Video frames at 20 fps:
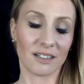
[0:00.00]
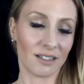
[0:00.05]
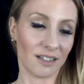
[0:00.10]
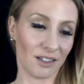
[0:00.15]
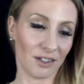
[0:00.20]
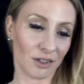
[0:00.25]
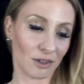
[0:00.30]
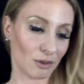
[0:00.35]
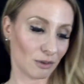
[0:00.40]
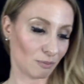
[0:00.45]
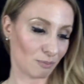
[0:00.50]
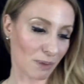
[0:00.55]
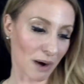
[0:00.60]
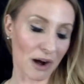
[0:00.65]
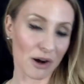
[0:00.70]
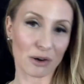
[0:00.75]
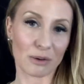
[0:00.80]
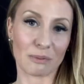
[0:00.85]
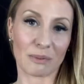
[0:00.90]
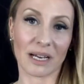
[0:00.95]
you know,
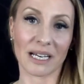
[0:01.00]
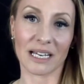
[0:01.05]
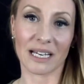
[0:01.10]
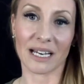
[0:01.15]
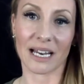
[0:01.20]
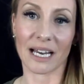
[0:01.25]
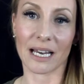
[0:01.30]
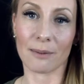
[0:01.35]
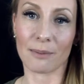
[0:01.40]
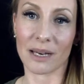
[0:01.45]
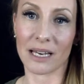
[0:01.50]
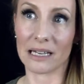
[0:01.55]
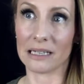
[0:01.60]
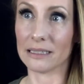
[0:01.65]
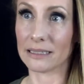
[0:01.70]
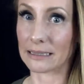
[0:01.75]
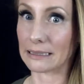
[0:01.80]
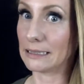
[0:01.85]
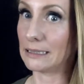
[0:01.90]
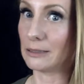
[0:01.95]
borrowed money to anybody
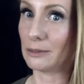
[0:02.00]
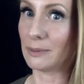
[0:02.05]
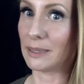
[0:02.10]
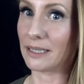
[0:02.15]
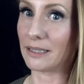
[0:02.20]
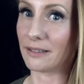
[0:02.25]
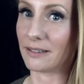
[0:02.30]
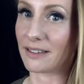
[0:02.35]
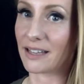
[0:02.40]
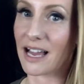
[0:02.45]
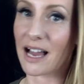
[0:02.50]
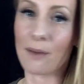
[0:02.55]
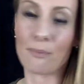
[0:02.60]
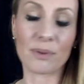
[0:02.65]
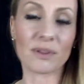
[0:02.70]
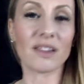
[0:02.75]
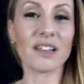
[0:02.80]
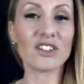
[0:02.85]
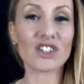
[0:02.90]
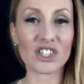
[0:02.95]
else. I know better than that.
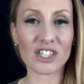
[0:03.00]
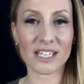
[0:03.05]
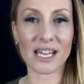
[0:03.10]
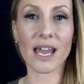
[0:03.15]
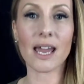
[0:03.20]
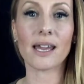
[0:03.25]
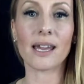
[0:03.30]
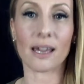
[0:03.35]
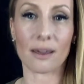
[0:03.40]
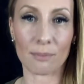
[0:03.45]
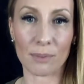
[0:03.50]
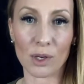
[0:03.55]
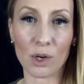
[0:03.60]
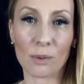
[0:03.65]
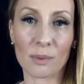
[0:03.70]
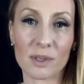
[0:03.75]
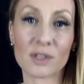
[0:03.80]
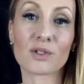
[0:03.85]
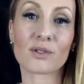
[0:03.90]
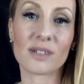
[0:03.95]
But then just take it. Be
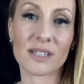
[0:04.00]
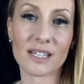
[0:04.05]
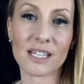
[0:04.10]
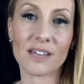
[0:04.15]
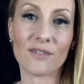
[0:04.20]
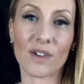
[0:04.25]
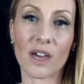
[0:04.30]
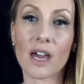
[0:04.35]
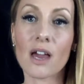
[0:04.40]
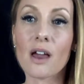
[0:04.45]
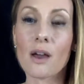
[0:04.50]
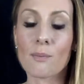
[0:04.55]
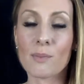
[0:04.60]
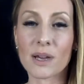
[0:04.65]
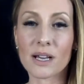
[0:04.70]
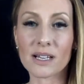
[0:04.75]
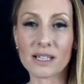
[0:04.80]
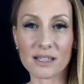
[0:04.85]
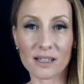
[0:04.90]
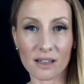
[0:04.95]
open to receive it,
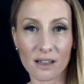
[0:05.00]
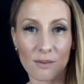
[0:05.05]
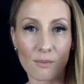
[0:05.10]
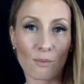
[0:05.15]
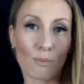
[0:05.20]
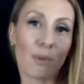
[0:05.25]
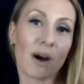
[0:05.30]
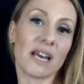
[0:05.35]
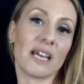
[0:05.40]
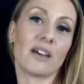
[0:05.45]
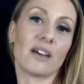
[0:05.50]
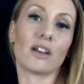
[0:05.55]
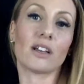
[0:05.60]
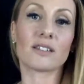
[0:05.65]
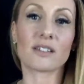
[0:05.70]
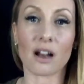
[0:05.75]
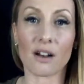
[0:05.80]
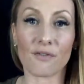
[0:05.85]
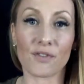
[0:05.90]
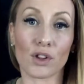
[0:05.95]
because money could
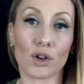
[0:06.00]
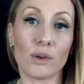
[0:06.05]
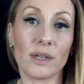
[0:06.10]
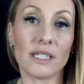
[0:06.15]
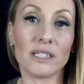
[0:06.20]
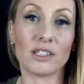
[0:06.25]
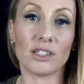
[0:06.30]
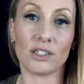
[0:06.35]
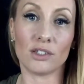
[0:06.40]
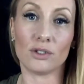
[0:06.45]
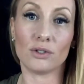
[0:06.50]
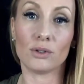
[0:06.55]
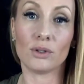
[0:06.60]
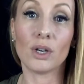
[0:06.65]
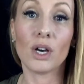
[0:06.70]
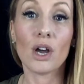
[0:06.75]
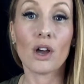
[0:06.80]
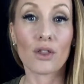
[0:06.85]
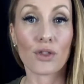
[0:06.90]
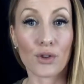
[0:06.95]
start flowing to you
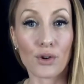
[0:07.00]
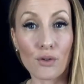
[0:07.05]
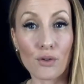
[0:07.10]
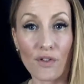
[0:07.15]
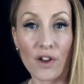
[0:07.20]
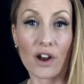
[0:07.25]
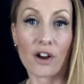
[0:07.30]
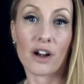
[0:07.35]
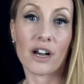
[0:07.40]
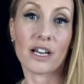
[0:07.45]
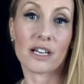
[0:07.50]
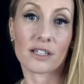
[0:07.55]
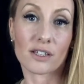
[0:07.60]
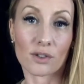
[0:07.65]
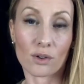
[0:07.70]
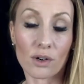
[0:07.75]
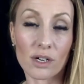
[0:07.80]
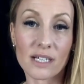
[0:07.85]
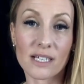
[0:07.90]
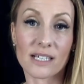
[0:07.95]
through various
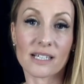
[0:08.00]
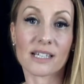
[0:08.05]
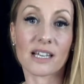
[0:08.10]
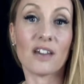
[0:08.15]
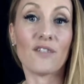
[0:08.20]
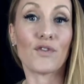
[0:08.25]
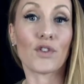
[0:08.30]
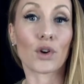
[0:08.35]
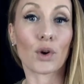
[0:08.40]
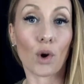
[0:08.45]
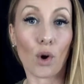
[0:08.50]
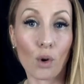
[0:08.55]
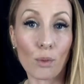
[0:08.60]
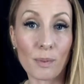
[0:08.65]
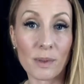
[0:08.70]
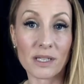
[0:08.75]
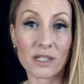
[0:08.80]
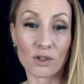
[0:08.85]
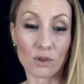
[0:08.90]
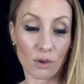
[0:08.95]
sources if you're
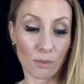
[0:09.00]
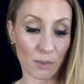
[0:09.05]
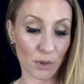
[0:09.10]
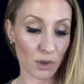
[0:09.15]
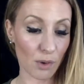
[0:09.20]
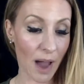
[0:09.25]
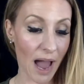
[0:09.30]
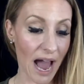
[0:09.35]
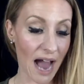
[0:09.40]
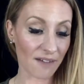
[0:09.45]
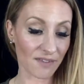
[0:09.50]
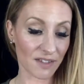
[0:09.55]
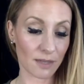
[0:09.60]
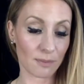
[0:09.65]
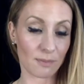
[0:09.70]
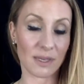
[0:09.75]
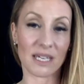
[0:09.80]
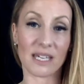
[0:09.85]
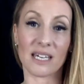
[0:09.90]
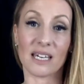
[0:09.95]
open to it. But you have to
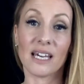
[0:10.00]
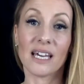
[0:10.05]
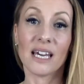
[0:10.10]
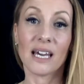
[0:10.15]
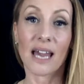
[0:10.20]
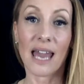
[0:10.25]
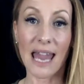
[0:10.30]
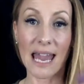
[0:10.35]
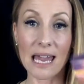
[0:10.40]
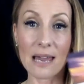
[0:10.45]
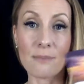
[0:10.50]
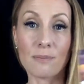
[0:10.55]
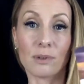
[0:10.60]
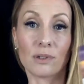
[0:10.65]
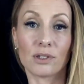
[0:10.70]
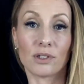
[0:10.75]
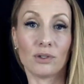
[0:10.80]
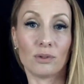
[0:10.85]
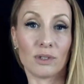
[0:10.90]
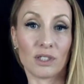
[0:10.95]
be
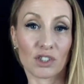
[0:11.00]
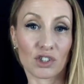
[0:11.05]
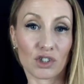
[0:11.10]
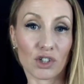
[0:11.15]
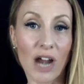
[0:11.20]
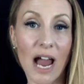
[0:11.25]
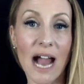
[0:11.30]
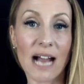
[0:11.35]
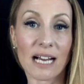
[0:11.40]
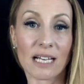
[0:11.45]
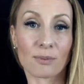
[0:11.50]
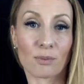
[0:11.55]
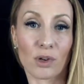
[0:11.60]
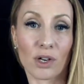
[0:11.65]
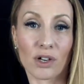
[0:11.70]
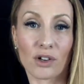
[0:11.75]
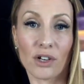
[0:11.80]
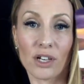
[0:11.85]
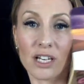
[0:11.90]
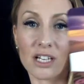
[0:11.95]
able to attract more
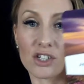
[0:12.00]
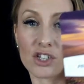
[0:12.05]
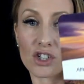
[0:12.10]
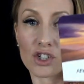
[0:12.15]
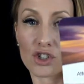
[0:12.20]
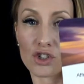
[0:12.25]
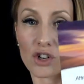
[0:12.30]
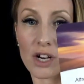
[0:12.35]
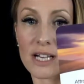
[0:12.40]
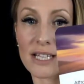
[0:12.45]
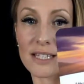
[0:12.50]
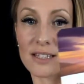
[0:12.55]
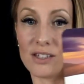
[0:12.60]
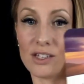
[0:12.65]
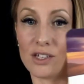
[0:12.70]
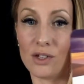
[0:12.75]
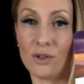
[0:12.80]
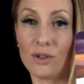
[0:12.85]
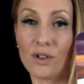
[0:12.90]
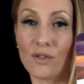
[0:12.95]
good and just trust the
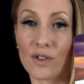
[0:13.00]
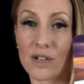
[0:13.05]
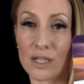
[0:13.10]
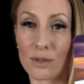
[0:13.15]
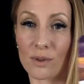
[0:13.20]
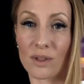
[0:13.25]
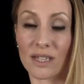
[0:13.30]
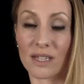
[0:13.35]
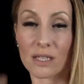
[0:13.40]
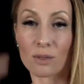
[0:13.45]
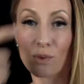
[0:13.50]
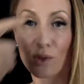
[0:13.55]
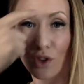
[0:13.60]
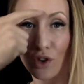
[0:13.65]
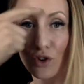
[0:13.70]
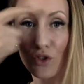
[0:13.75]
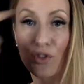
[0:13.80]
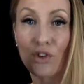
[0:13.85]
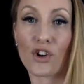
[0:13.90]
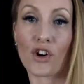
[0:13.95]
universe with this, with
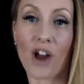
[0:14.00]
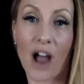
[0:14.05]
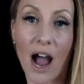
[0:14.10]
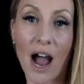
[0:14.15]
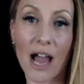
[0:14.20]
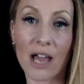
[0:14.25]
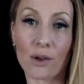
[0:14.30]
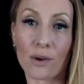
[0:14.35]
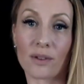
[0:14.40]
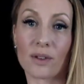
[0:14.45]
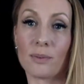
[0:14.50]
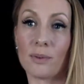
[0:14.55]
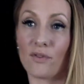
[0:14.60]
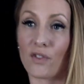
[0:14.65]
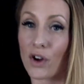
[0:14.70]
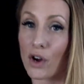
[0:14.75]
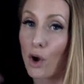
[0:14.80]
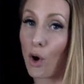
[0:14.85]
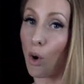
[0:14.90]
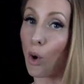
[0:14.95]
your third eye. You have to be
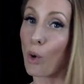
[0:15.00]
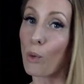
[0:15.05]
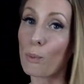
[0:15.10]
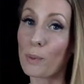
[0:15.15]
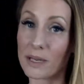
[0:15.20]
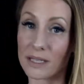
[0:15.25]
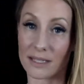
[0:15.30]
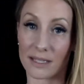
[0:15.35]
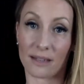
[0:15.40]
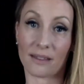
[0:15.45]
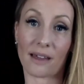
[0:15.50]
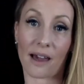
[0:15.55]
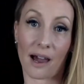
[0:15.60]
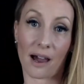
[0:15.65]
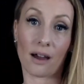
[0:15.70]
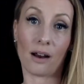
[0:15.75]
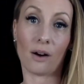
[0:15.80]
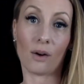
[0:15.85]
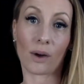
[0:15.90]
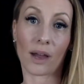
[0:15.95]
very open to that,
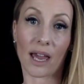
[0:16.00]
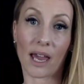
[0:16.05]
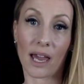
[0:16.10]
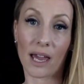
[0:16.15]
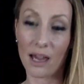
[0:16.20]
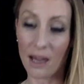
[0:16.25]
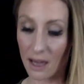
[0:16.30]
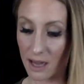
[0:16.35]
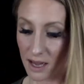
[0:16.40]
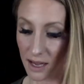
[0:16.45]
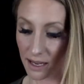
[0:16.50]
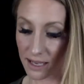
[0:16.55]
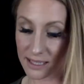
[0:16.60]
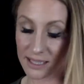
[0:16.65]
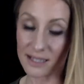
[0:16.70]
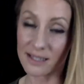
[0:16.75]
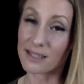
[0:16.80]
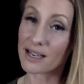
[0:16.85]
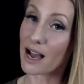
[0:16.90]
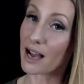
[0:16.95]
okay? Because
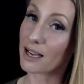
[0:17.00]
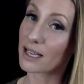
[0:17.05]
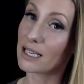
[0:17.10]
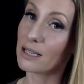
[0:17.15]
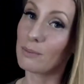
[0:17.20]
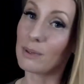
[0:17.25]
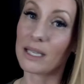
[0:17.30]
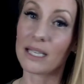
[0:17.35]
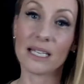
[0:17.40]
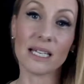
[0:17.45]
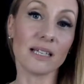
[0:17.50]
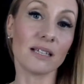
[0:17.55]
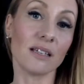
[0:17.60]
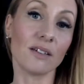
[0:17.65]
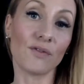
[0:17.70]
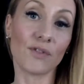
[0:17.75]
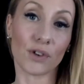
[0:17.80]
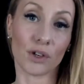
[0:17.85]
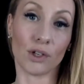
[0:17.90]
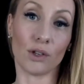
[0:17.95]
it's not going to be
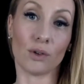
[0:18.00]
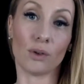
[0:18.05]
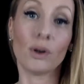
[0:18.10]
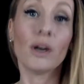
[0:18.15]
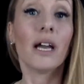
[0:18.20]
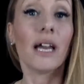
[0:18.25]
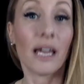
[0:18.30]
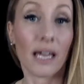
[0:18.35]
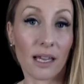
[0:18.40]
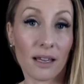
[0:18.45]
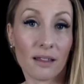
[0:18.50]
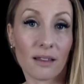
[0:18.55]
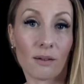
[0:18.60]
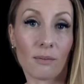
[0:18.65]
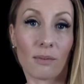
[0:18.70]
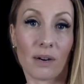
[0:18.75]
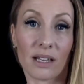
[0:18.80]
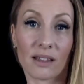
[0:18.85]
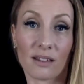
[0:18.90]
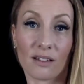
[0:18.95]
easy for you in the
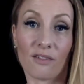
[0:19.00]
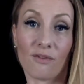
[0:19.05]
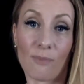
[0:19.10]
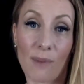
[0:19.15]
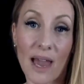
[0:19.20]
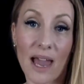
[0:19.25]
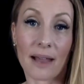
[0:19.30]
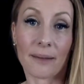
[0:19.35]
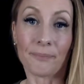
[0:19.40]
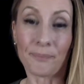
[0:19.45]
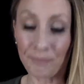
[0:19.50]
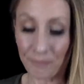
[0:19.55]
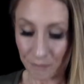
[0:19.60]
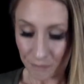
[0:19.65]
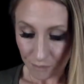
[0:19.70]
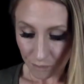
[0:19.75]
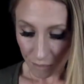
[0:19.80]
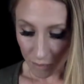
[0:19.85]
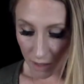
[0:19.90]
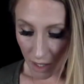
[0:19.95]
month of May.
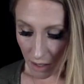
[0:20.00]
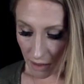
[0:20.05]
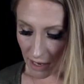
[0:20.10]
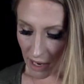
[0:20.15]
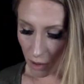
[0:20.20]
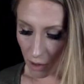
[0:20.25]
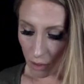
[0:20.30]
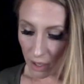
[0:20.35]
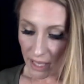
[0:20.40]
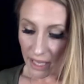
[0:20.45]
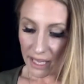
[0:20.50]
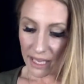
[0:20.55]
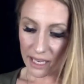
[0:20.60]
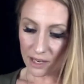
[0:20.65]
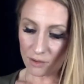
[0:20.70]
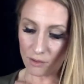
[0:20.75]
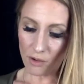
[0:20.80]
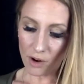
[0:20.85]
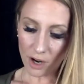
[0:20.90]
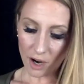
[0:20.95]
Now,
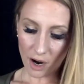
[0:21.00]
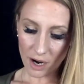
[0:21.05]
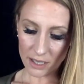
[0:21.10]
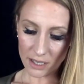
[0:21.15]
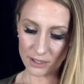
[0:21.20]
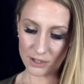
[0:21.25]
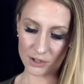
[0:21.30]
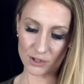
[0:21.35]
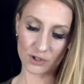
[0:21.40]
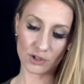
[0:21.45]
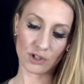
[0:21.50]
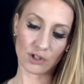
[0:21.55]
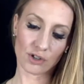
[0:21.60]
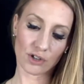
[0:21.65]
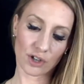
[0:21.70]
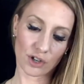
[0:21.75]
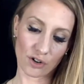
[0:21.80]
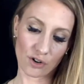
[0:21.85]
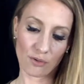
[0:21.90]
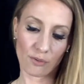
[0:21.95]
In regards to your
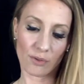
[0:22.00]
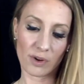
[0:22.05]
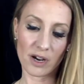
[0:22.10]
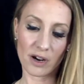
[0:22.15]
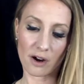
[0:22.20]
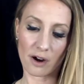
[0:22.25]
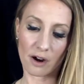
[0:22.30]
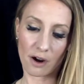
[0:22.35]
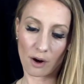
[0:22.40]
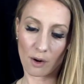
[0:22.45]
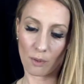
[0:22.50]
career,